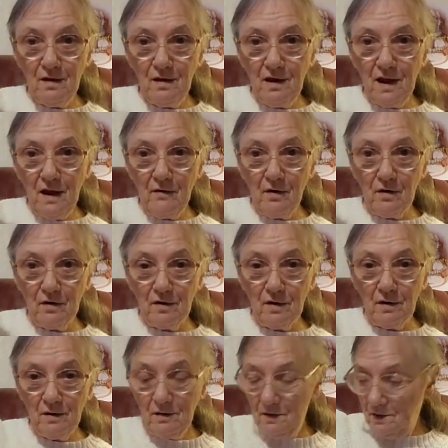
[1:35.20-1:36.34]
earlier
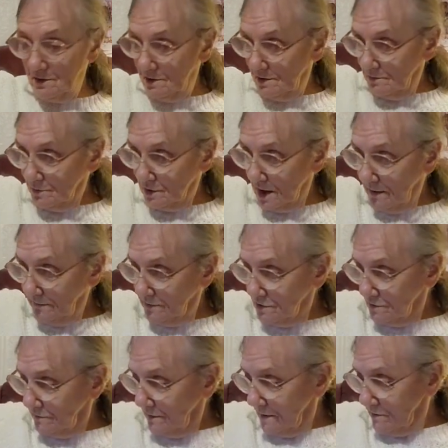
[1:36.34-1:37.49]
on, but I
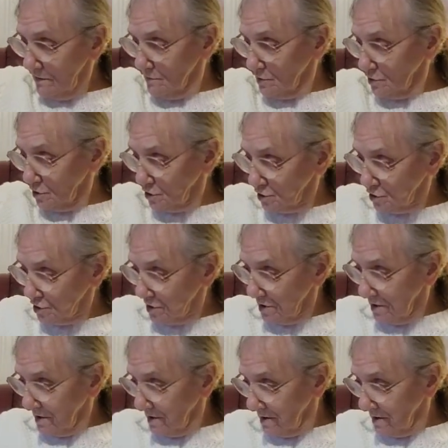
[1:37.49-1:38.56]
haven't done very much